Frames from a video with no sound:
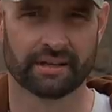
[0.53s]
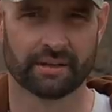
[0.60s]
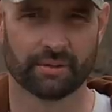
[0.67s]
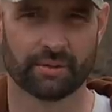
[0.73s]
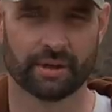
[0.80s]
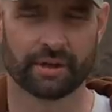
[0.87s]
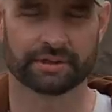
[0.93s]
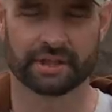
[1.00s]

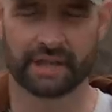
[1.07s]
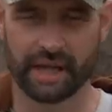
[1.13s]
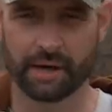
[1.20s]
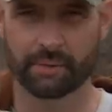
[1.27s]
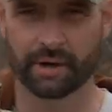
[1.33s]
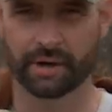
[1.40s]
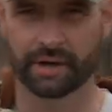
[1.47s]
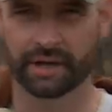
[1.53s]
Well, today
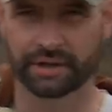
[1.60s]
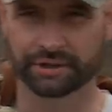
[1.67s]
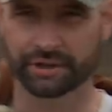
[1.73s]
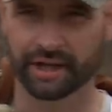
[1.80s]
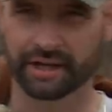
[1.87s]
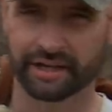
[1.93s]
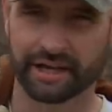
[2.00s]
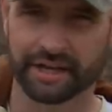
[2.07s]
we are going to
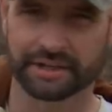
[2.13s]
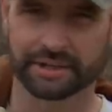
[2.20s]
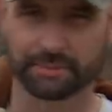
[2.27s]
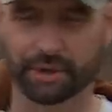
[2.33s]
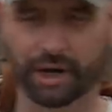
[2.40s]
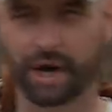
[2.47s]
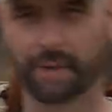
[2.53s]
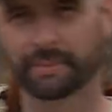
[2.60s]
try to catch some
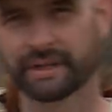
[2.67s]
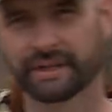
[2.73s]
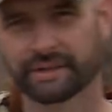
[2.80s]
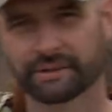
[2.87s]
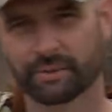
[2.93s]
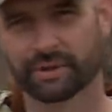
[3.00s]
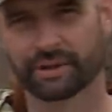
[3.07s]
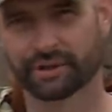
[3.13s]
crappie
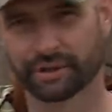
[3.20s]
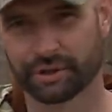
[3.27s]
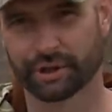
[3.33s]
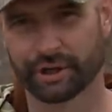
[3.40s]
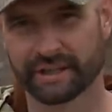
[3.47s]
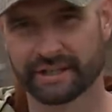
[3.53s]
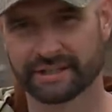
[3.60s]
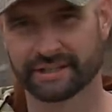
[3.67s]
in one of the
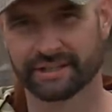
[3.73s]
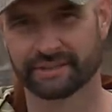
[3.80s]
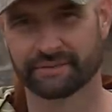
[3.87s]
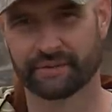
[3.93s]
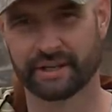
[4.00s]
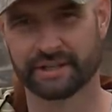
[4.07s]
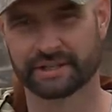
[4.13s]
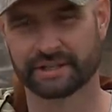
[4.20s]
creeks that
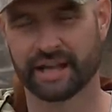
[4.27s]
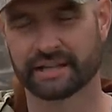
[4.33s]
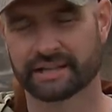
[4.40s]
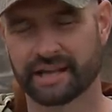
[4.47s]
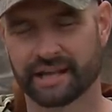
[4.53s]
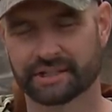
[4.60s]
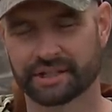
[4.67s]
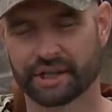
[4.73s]
feeds Lake
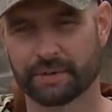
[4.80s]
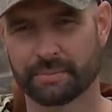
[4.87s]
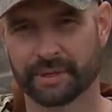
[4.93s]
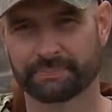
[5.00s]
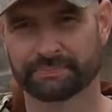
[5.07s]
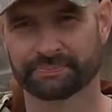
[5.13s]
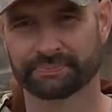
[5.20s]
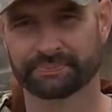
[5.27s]
Texoma.
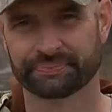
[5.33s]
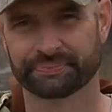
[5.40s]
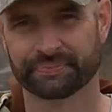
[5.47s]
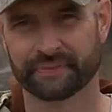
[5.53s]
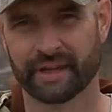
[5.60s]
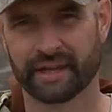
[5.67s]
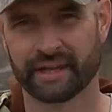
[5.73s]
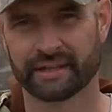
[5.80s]

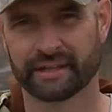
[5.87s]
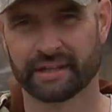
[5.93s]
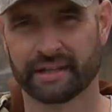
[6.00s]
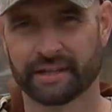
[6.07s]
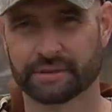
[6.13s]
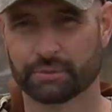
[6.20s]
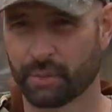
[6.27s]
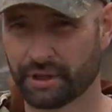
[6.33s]
And it
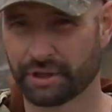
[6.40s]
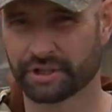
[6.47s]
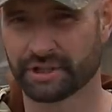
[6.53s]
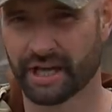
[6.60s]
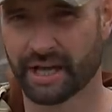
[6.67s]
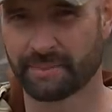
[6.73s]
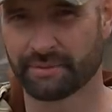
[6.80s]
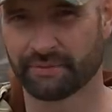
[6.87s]
is winter
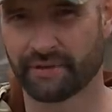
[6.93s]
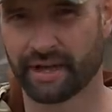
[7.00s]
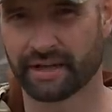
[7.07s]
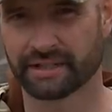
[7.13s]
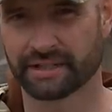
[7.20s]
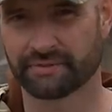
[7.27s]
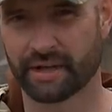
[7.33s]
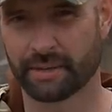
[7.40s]
time. In fact,
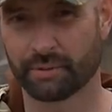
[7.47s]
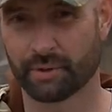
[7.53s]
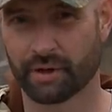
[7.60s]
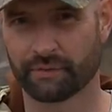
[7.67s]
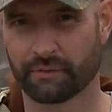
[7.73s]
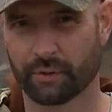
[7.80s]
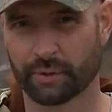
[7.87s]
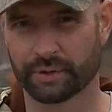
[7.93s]
it's
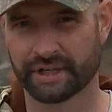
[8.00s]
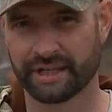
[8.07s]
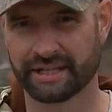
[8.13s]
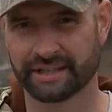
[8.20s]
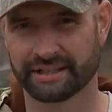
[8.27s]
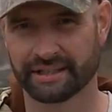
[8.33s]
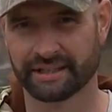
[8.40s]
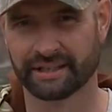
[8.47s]
February
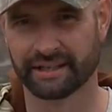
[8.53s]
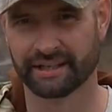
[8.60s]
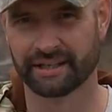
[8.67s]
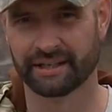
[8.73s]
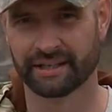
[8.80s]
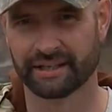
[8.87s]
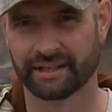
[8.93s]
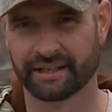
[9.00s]
14th.
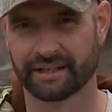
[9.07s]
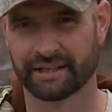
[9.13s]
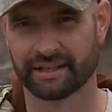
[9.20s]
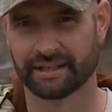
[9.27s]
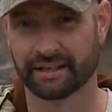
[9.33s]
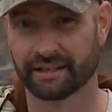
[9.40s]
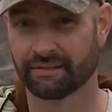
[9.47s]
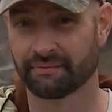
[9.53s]

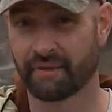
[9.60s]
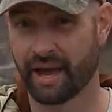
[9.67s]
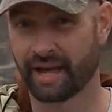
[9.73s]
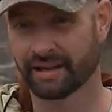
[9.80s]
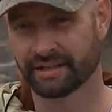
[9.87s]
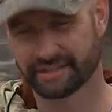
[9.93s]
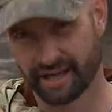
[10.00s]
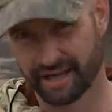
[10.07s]

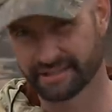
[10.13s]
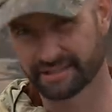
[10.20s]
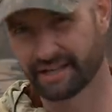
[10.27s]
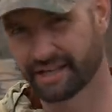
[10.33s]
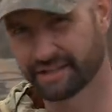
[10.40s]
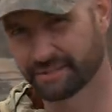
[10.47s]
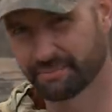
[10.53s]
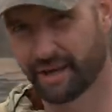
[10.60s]
Valentine's
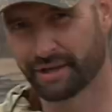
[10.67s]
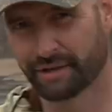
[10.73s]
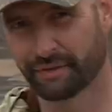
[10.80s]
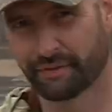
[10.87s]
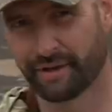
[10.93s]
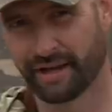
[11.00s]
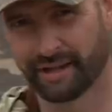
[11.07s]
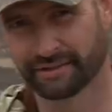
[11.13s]
Day, as a matter of
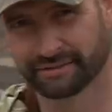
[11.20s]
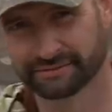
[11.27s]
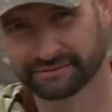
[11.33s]
fact.